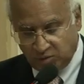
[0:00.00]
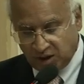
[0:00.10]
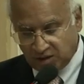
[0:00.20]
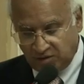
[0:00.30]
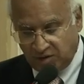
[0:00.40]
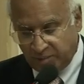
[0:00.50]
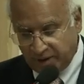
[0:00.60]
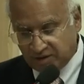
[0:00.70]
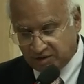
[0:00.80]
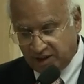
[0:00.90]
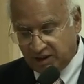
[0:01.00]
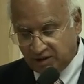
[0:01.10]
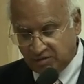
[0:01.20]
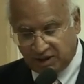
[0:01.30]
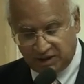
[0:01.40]
works, we will bring
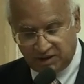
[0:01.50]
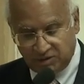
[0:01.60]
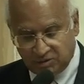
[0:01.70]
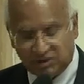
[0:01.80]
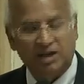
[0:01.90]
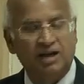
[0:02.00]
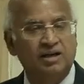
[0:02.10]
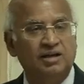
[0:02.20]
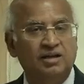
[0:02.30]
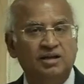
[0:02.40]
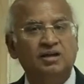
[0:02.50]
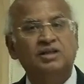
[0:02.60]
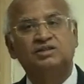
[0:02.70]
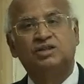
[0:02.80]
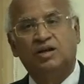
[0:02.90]
training to where the youth are
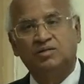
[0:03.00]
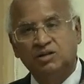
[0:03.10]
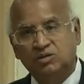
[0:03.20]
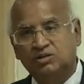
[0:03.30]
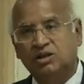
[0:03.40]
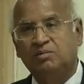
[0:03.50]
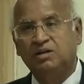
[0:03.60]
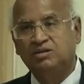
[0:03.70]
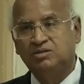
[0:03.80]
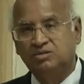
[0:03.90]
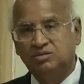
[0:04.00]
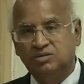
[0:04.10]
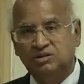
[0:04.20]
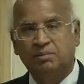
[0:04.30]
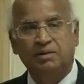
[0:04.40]
instead of the youth coming
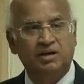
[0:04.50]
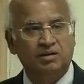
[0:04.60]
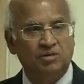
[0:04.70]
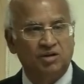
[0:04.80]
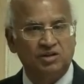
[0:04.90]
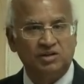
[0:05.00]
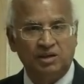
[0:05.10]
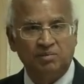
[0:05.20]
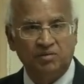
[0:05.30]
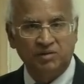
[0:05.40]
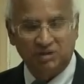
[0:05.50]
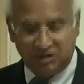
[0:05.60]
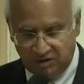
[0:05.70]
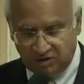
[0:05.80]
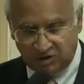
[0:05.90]
to the brick and mortar type of
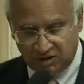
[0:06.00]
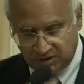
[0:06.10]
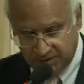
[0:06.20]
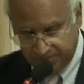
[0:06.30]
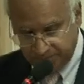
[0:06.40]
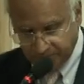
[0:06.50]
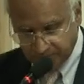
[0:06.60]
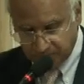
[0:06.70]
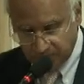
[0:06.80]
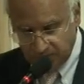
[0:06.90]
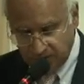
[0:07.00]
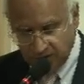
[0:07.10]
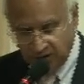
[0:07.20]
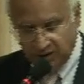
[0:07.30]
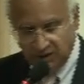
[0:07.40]
institutions.
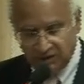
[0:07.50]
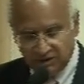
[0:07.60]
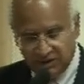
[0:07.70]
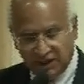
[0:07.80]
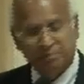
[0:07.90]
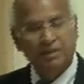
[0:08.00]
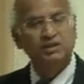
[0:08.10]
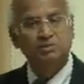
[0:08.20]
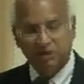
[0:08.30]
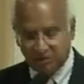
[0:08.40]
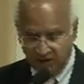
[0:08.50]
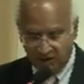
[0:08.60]
That brings me to